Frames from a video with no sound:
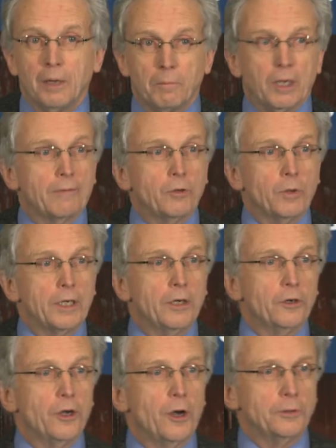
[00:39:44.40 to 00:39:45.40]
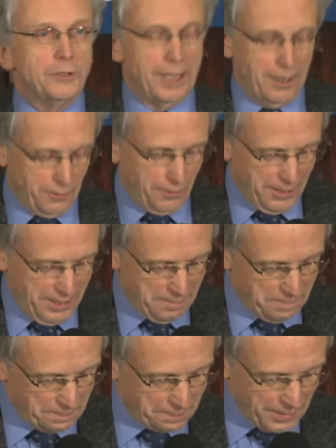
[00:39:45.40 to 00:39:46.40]
But everyone here knows that already.
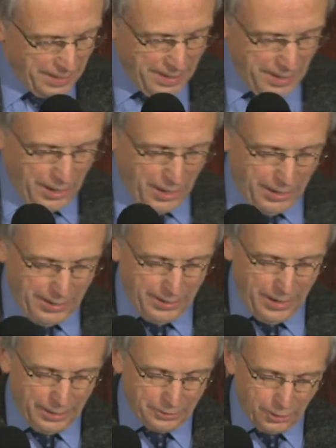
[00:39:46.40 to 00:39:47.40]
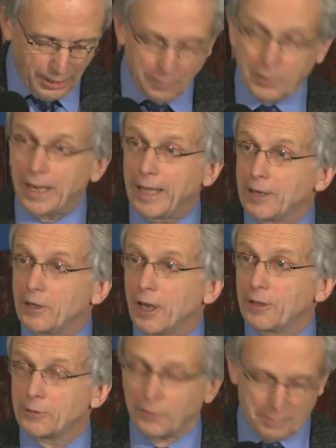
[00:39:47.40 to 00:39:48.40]
I thought I would add
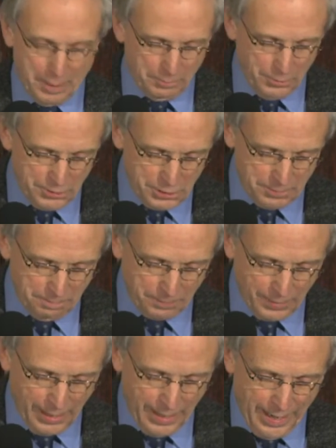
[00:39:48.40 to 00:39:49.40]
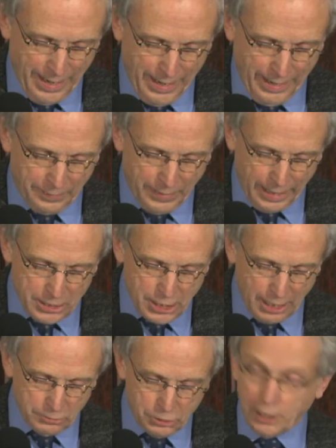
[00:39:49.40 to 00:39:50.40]
another remembrance. And that is
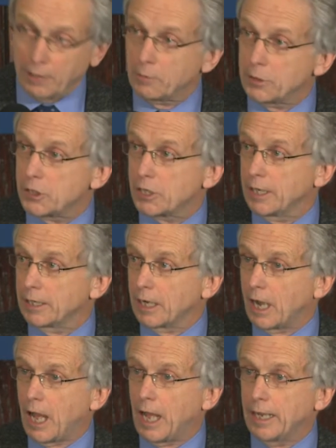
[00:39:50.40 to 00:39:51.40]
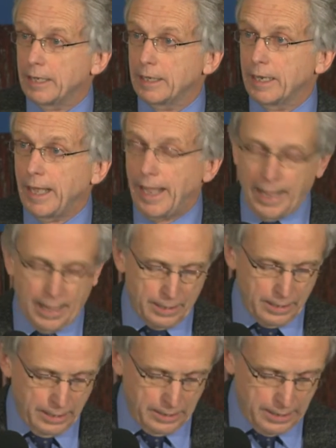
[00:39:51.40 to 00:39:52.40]
how generous and kind
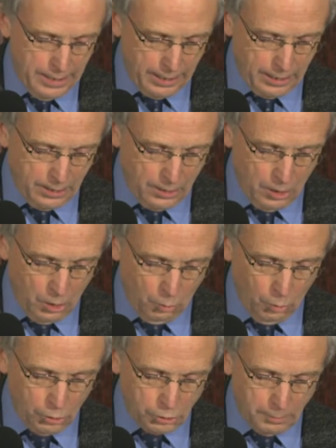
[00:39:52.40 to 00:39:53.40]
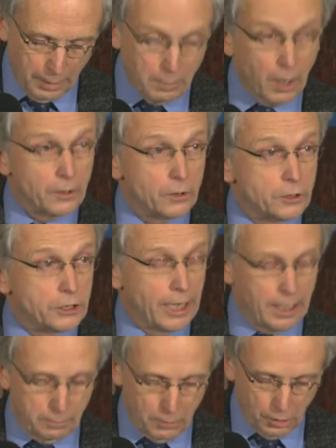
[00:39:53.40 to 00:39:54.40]
Ann and Dick were to my mother,
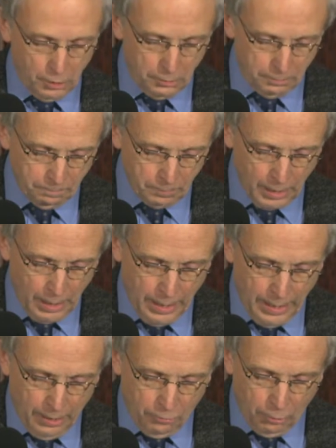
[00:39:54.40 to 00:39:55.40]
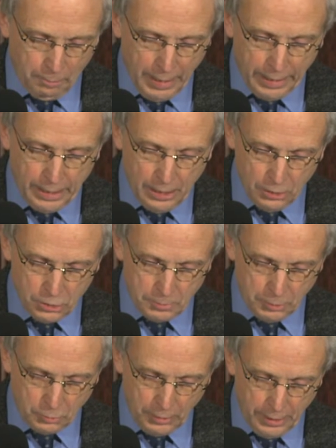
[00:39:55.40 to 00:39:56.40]
Janet Morrow, for many years
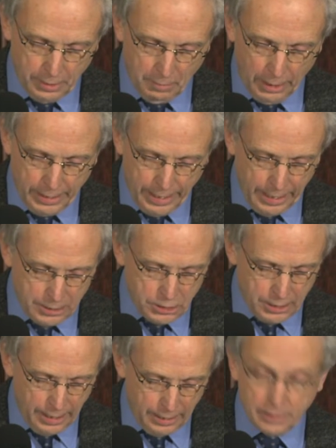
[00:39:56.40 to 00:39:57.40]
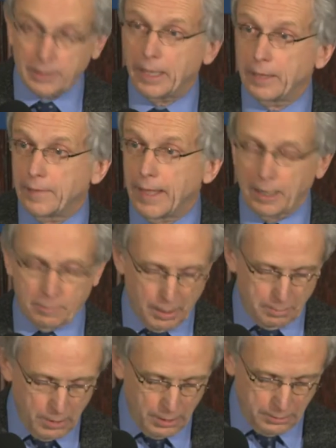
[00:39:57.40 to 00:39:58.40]
between my dad's death and that of my
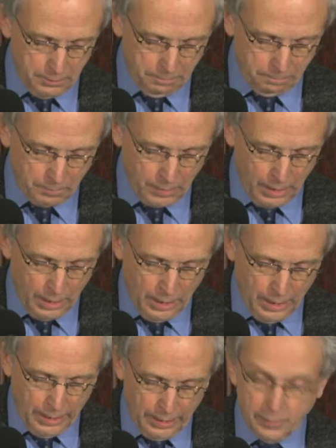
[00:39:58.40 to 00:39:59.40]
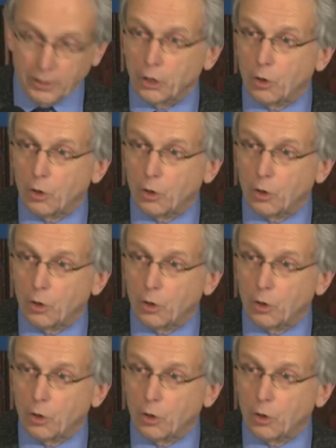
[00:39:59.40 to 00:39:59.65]
mother. In their